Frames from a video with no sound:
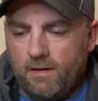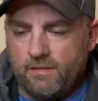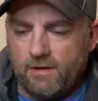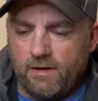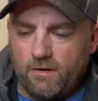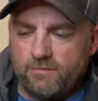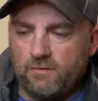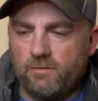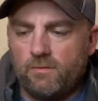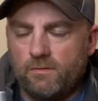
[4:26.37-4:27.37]
Then I
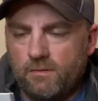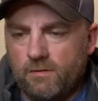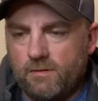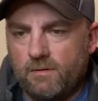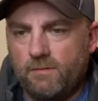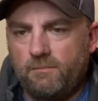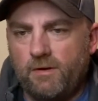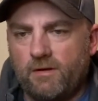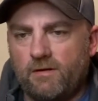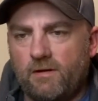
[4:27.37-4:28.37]
also
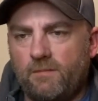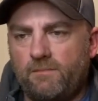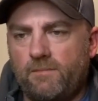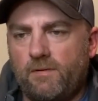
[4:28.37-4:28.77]
picked up